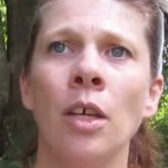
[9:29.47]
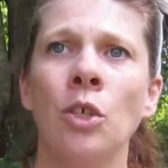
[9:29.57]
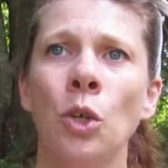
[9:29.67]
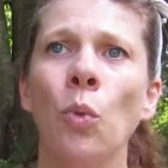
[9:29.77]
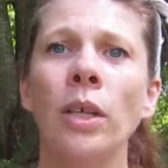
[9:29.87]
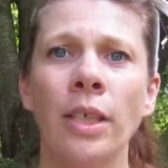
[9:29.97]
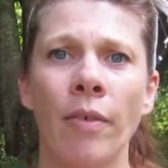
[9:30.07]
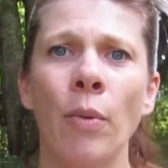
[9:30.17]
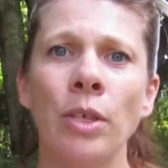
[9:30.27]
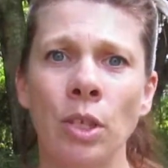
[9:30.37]
she wants
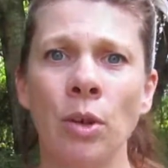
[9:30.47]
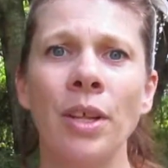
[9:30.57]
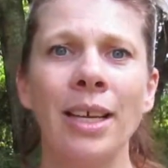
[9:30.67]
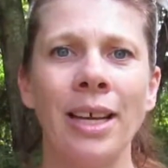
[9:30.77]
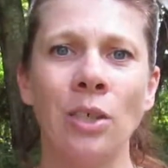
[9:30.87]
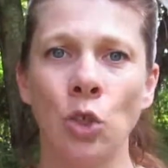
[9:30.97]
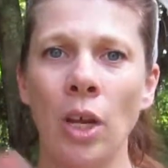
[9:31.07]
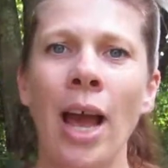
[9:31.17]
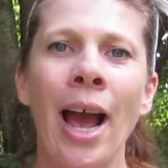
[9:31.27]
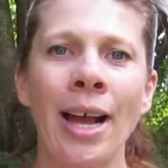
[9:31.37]
everyone to know that yes, she
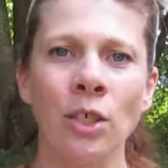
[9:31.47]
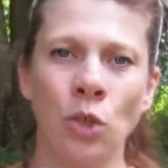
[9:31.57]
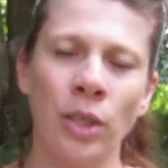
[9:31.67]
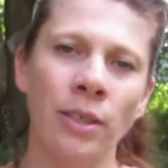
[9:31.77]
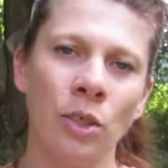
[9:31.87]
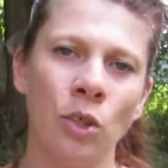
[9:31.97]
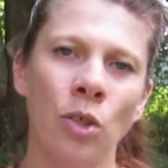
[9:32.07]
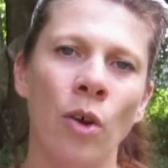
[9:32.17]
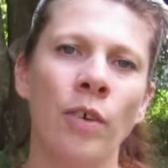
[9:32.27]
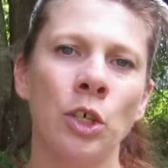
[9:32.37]
has transitioned
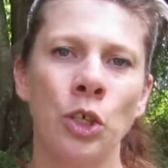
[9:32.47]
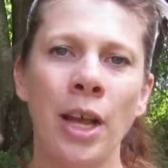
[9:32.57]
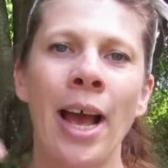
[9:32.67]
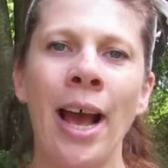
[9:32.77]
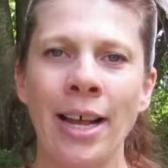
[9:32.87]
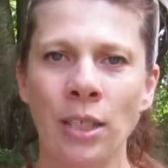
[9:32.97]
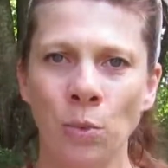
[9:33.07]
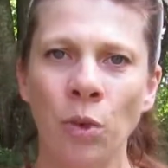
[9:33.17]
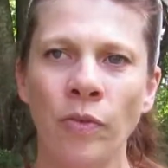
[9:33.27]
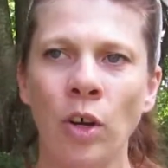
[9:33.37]
over, she has
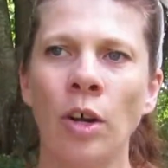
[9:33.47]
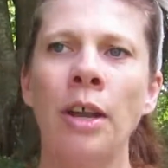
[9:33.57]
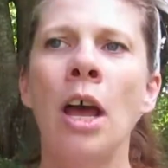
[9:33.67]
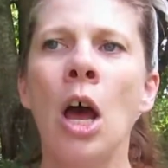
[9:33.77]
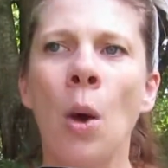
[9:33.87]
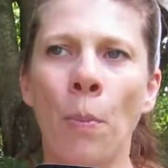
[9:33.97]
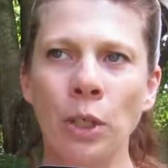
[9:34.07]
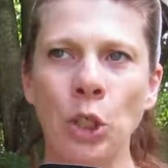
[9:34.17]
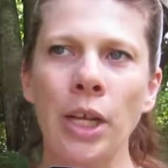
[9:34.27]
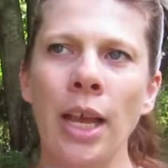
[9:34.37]
moved on, but
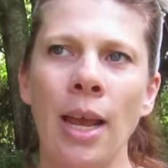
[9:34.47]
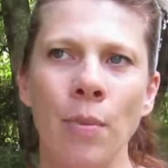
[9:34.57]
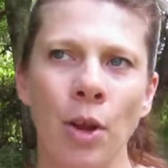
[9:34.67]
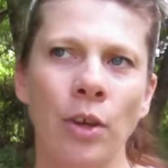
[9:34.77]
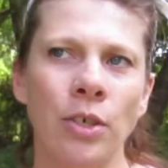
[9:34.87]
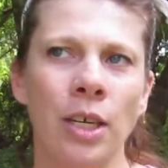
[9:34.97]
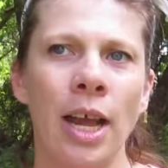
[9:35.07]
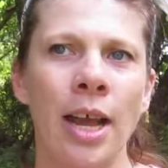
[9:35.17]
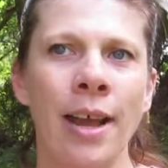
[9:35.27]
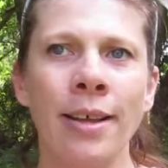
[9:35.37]
she came here
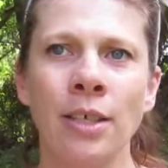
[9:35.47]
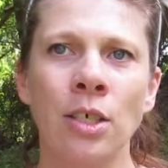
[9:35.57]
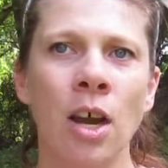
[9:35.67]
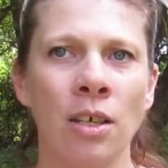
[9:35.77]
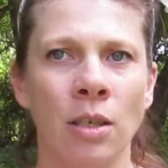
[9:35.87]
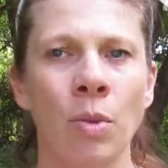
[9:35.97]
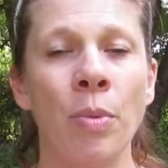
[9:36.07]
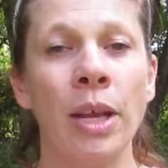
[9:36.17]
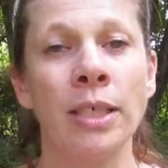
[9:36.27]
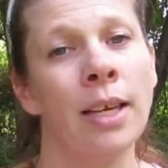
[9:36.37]
today to talk to me
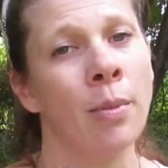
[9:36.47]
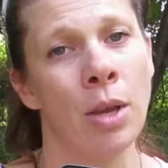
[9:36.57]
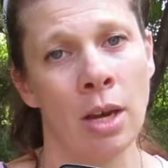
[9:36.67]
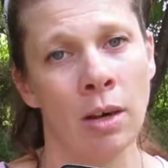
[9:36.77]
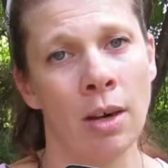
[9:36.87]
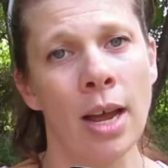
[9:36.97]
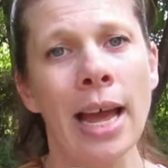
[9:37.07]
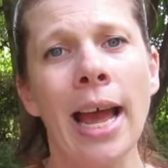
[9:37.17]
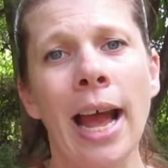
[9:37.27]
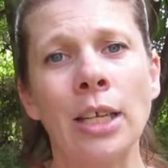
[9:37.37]
because I am here.
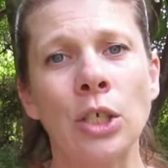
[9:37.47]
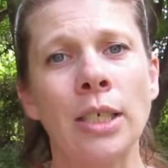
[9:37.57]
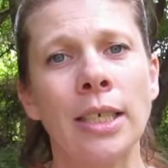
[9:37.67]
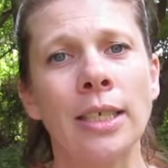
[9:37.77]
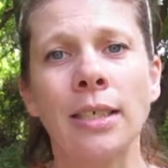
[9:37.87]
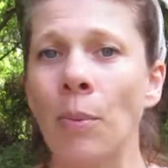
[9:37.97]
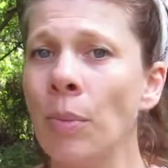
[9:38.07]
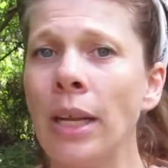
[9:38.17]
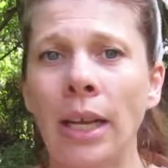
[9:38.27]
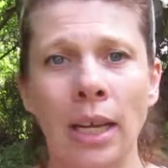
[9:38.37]
And she says
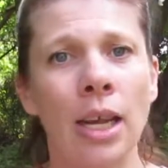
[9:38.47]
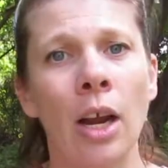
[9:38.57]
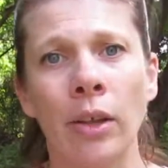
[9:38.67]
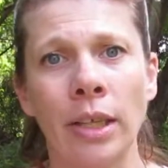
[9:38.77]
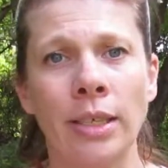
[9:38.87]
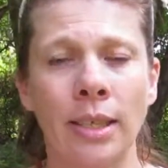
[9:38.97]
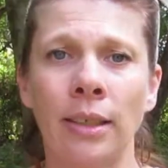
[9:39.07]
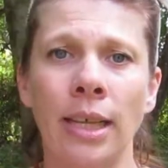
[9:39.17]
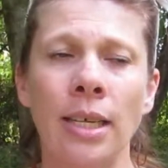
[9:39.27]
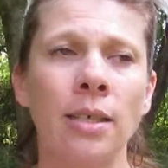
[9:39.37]
somebody can hear this at
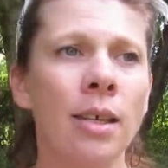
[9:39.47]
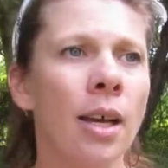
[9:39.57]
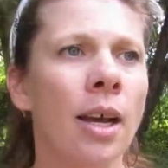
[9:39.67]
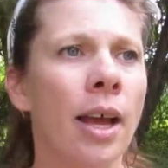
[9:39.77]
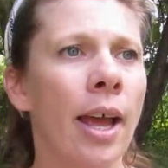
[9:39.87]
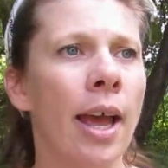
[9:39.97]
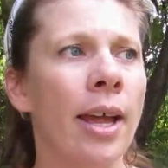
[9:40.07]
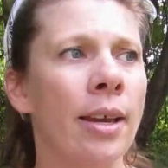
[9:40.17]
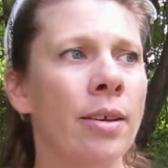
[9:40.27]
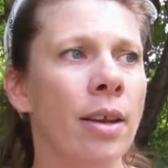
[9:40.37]
least.
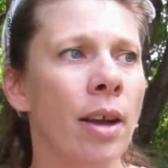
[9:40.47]
And